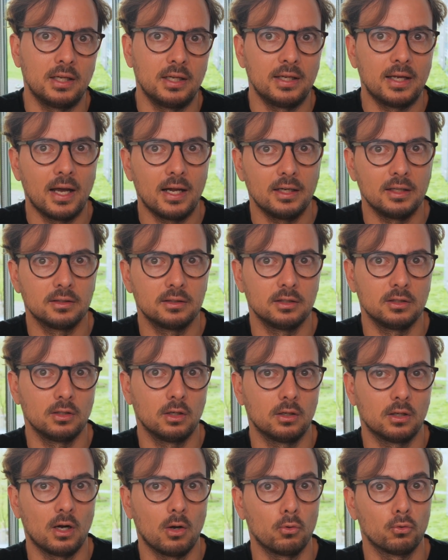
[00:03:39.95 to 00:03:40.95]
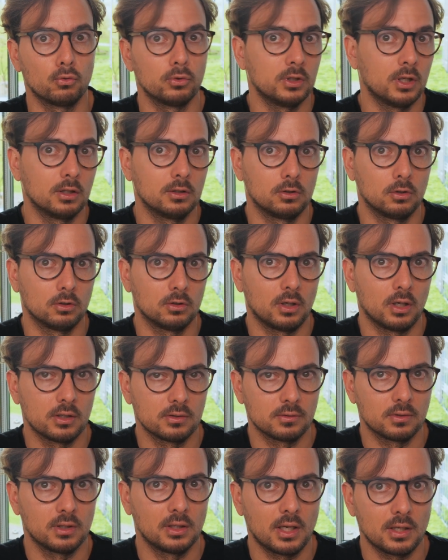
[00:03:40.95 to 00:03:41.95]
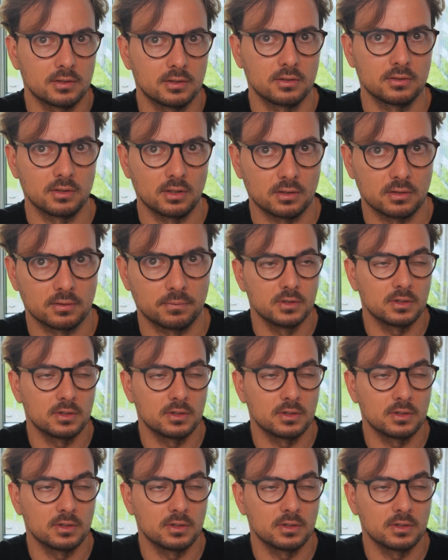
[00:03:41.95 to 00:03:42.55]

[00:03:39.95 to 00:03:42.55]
legality on how real your driver license is.